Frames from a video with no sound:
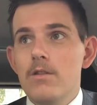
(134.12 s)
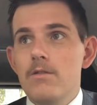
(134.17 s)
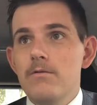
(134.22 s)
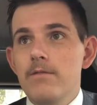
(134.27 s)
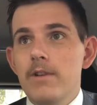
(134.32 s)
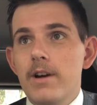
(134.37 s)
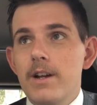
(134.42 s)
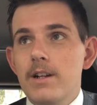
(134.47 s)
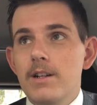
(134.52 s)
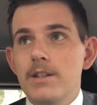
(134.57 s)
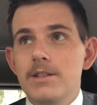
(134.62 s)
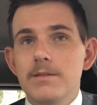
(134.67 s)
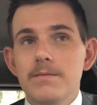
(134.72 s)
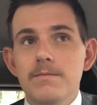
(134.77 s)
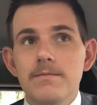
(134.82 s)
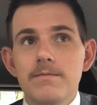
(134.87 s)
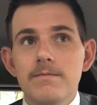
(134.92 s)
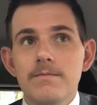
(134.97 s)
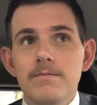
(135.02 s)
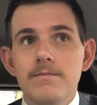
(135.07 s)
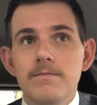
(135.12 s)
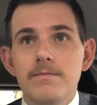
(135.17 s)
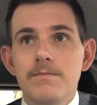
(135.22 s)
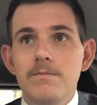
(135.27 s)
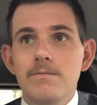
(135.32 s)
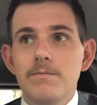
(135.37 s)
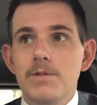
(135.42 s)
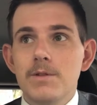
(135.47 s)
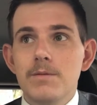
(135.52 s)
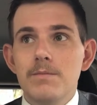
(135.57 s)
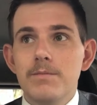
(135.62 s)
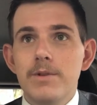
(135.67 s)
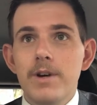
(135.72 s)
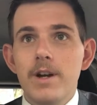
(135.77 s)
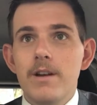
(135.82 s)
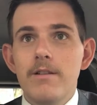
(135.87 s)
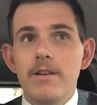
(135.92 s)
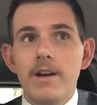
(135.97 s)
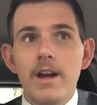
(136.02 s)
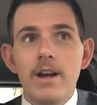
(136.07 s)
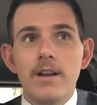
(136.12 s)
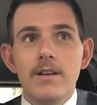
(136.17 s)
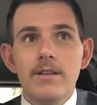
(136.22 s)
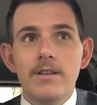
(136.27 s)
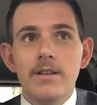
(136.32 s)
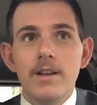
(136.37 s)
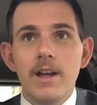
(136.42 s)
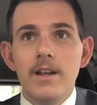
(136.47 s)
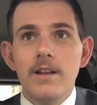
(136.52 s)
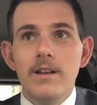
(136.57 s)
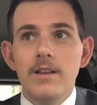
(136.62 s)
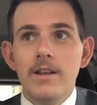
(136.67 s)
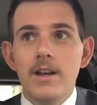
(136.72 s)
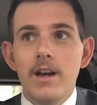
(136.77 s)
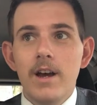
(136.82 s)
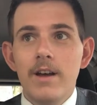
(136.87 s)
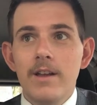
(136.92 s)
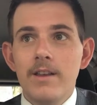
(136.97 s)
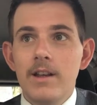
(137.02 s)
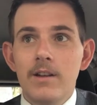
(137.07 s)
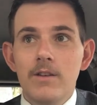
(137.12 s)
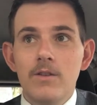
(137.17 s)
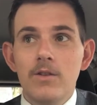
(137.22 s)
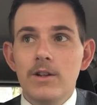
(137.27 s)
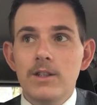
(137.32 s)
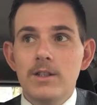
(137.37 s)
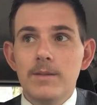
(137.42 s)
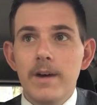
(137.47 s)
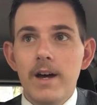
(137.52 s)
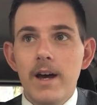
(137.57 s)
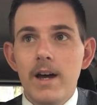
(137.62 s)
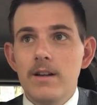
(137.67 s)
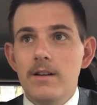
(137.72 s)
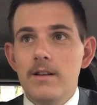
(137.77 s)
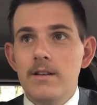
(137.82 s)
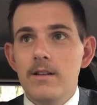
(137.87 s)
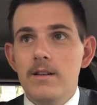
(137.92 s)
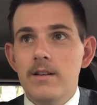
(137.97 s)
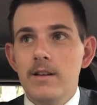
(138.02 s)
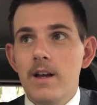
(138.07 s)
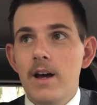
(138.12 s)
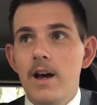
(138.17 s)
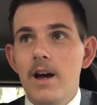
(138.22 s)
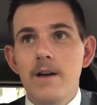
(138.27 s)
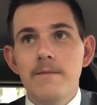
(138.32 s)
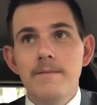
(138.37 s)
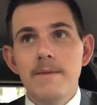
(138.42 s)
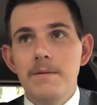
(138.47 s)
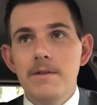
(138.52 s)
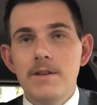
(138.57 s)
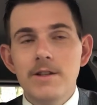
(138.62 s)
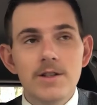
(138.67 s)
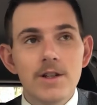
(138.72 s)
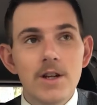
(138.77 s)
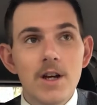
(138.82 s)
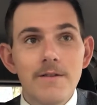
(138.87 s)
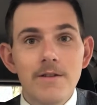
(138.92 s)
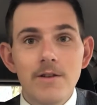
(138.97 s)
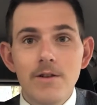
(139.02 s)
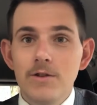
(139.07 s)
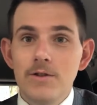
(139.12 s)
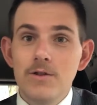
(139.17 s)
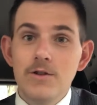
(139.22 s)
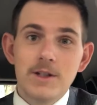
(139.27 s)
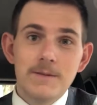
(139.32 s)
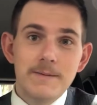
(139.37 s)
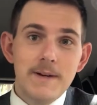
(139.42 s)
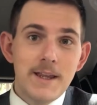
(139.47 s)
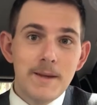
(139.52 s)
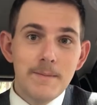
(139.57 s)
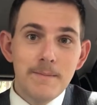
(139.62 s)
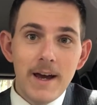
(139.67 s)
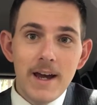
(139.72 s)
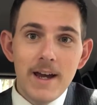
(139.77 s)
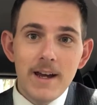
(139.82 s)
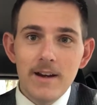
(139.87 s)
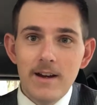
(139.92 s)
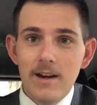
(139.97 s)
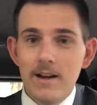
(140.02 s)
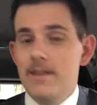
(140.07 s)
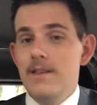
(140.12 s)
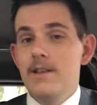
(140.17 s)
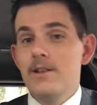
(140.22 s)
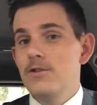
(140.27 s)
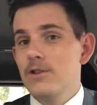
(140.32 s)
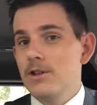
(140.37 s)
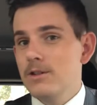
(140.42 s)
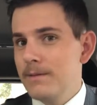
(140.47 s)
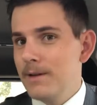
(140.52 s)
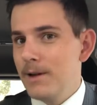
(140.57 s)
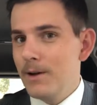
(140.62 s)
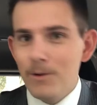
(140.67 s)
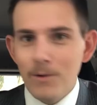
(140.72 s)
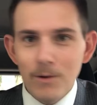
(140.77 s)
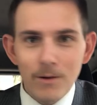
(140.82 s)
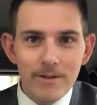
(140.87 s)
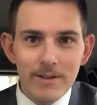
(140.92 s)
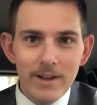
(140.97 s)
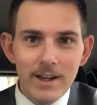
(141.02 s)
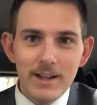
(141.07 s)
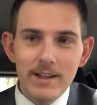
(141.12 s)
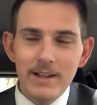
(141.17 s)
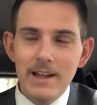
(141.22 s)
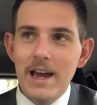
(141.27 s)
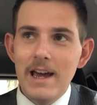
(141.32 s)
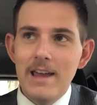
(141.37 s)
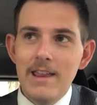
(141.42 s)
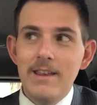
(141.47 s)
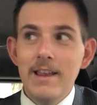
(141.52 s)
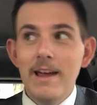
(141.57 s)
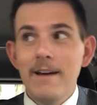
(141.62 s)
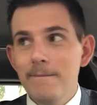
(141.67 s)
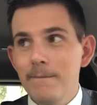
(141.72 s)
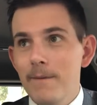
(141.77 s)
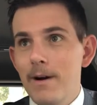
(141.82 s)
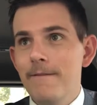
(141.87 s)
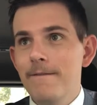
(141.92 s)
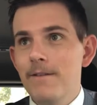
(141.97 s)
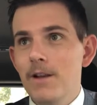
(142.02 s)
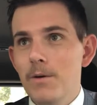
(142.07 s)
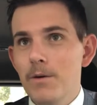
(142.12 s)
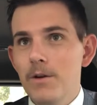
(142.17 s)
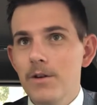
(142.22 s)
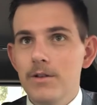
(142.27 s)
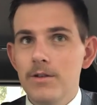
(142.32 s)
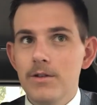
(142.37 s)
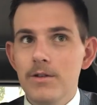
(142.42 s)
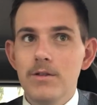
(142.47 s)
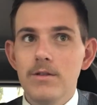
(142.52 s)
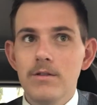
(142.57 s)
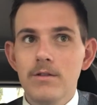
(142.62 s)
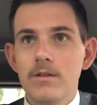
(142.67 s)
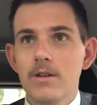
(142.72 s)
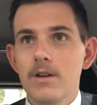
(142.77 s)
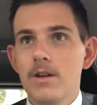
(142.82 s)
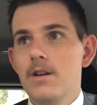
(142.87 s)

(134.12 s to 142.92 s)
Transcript: running some some bread around, and uh, then it talks about uh, maybe the servant or it talks about the baker and then talks about all of their day and then that might flow on to